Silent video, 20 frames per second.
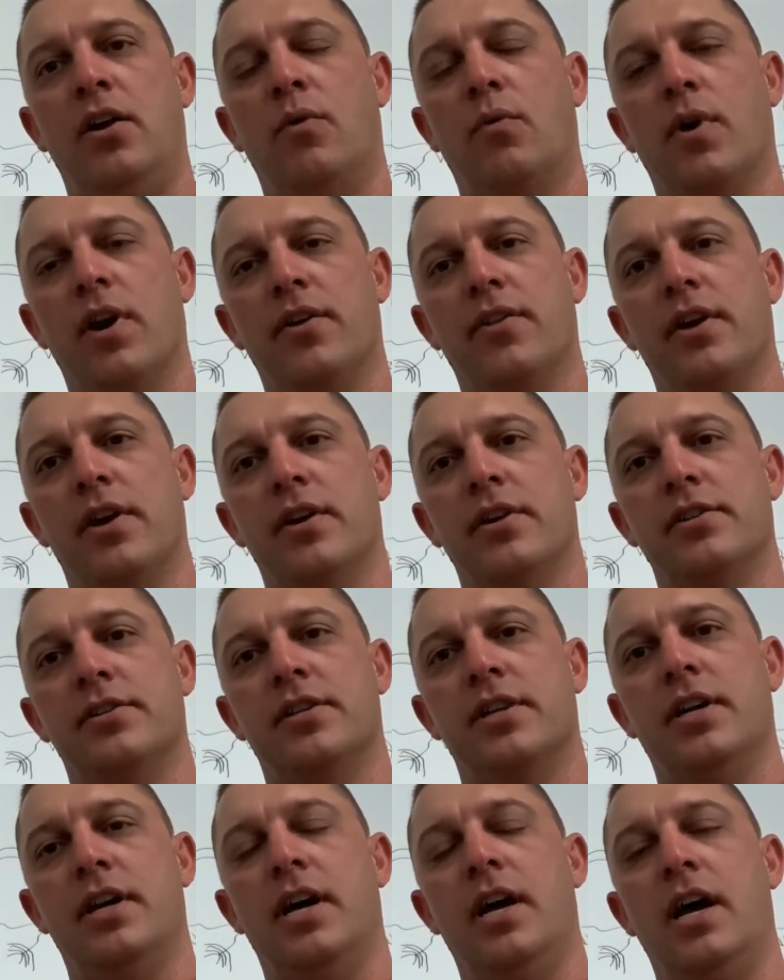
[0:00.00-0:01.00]
where
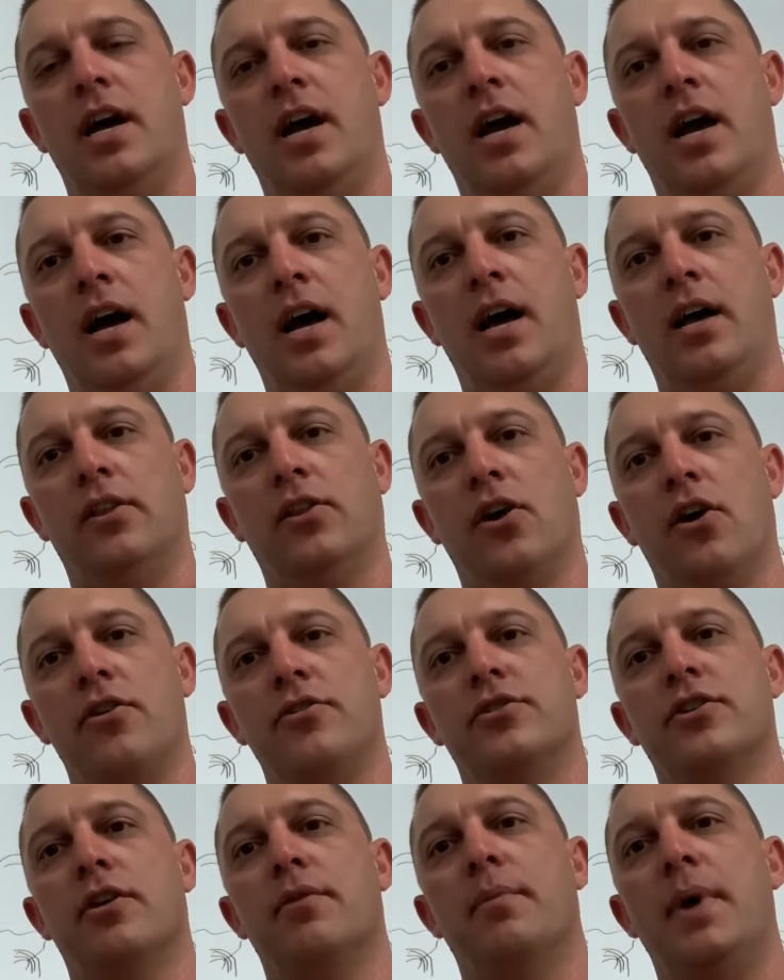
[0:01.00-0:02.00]
there's a
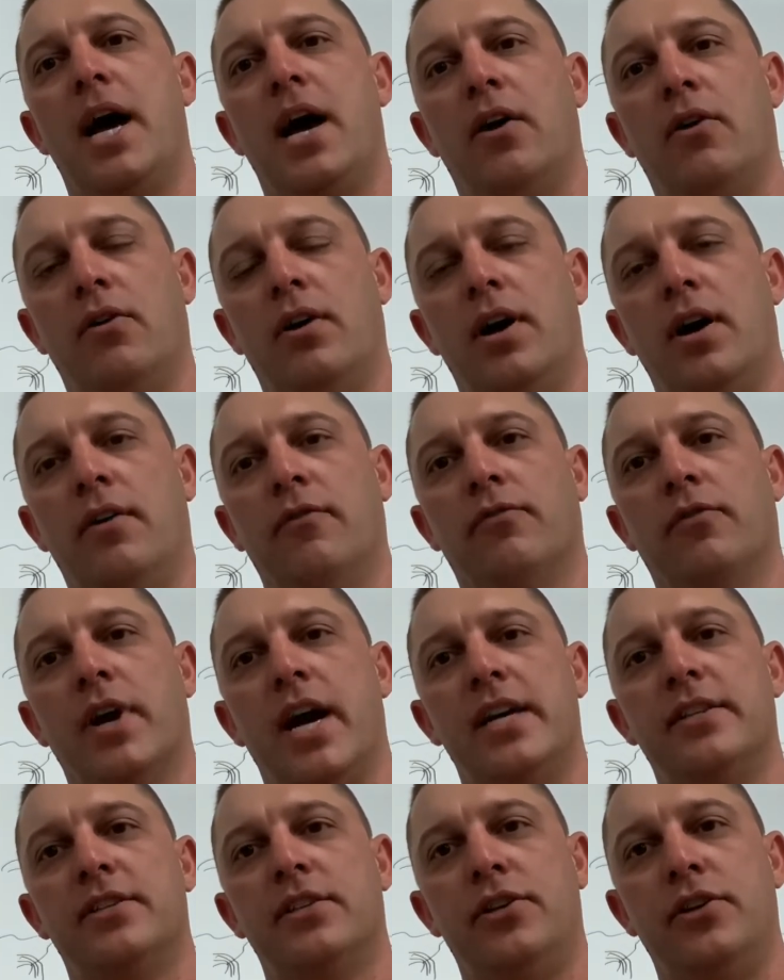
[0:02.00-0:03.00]
larger amount of
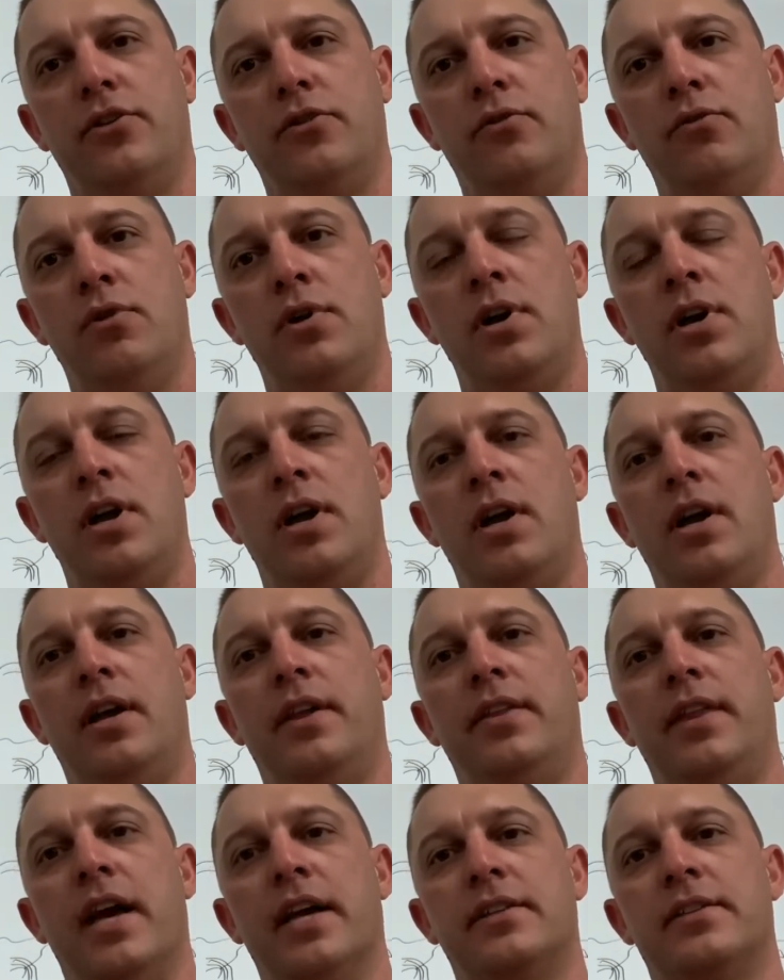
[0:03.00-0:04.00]
residue
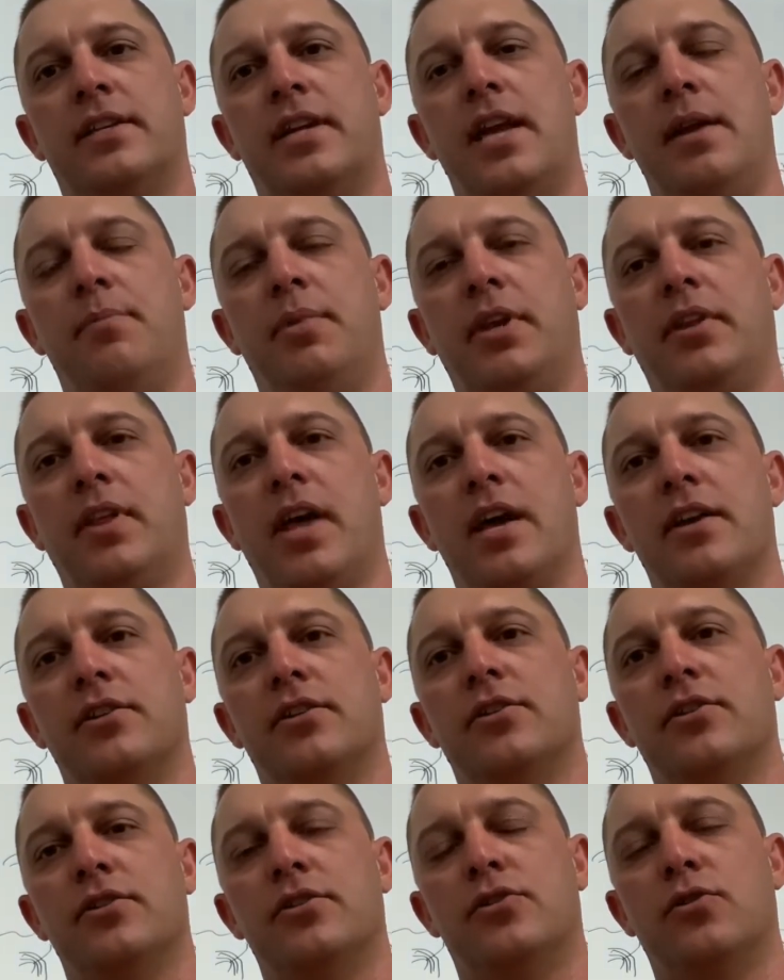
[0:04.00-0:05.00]
that's keeping
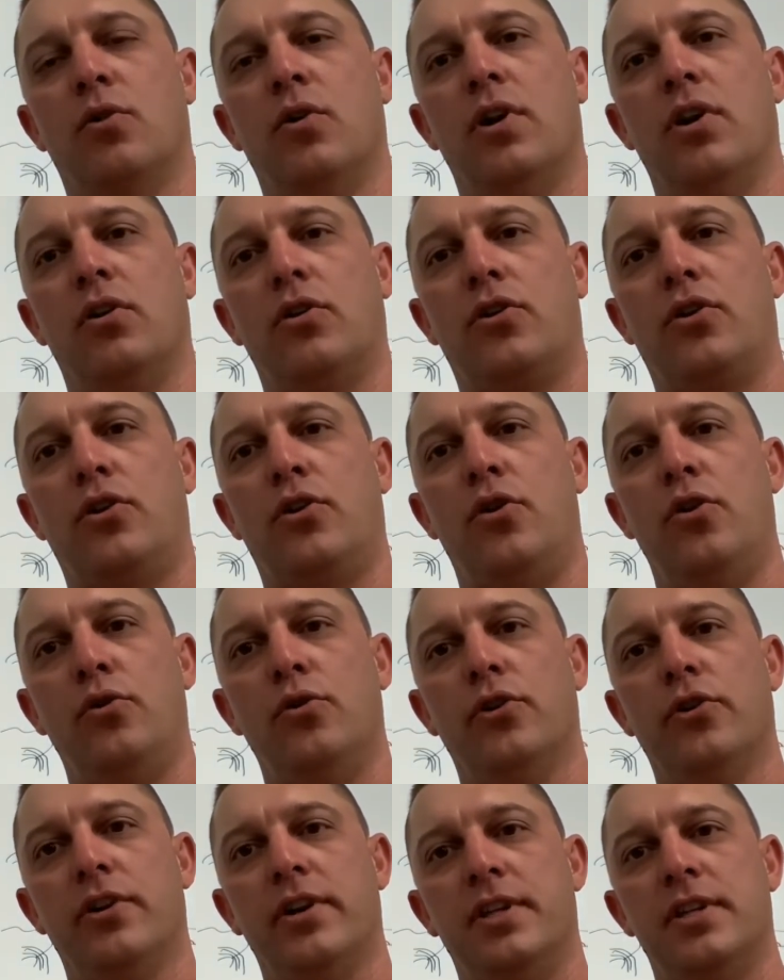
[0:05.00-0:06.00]
that soil
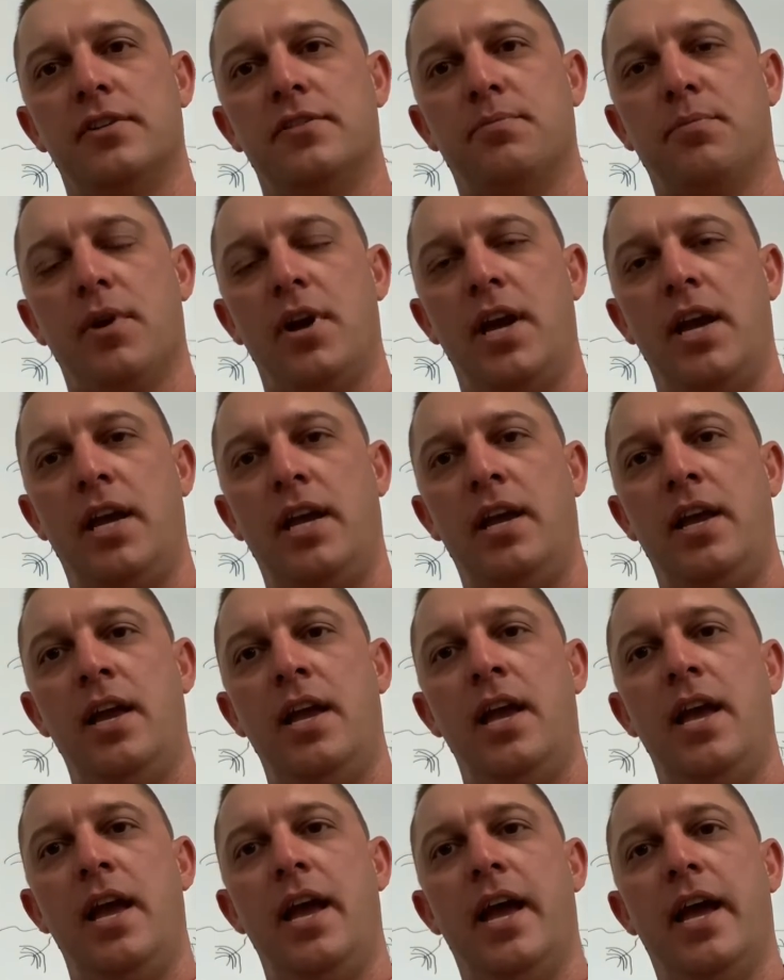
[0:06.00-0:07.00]
cooler in the spring
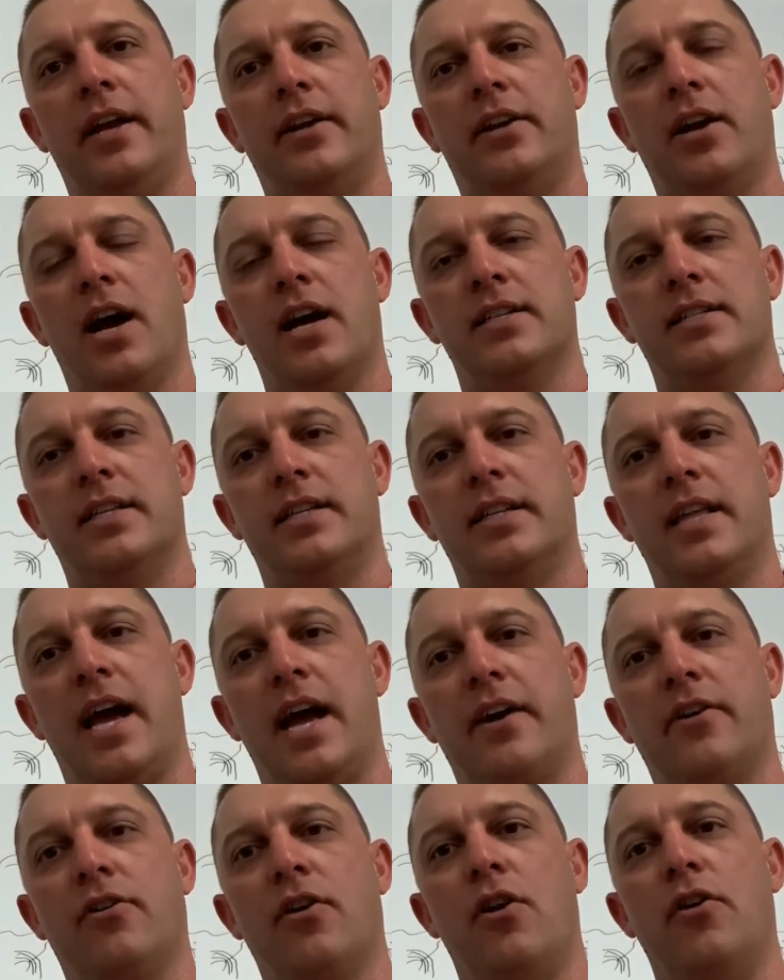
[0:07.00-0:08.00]
and causing
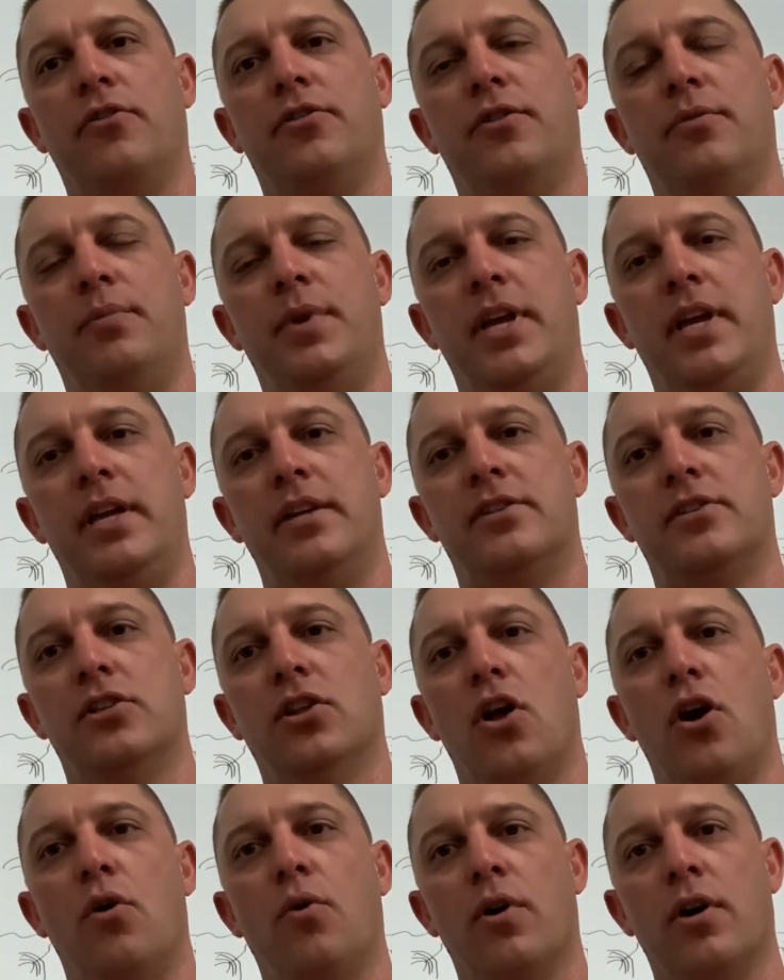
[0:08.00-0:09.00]
that growth to be
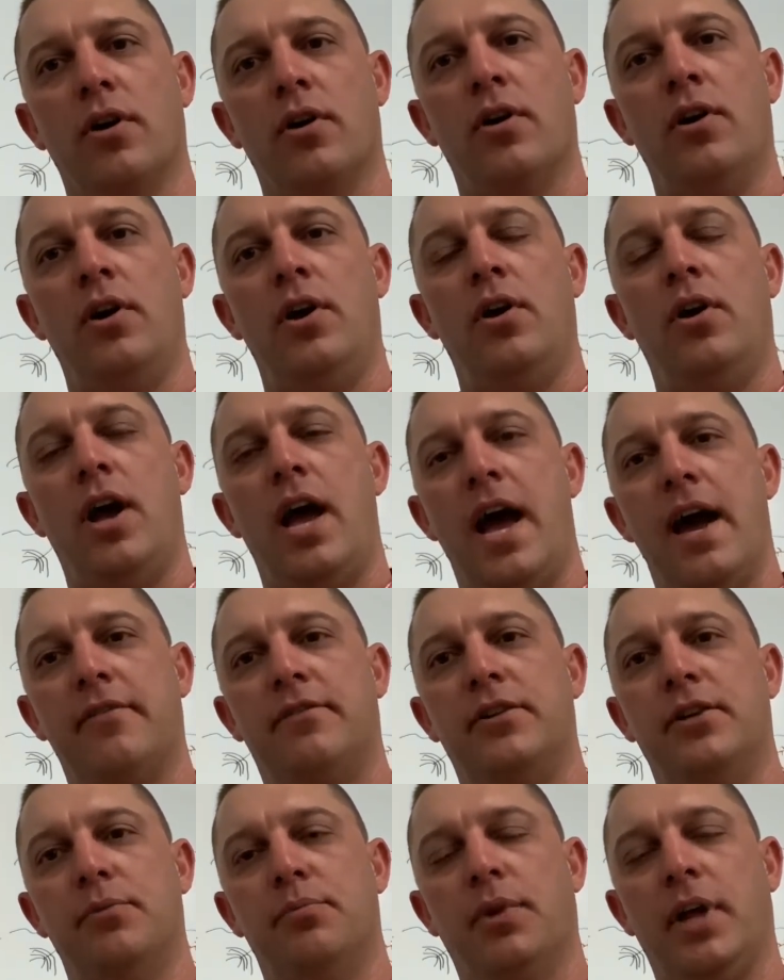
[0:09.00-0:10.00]
slower
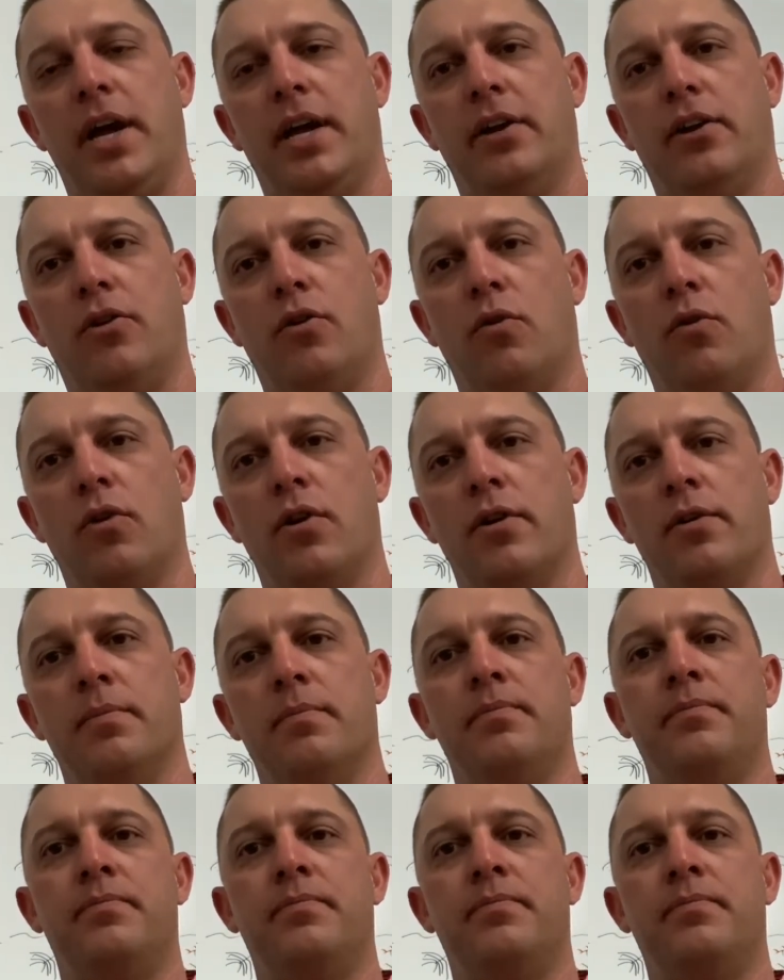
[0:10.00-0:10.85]
after you plant your corn.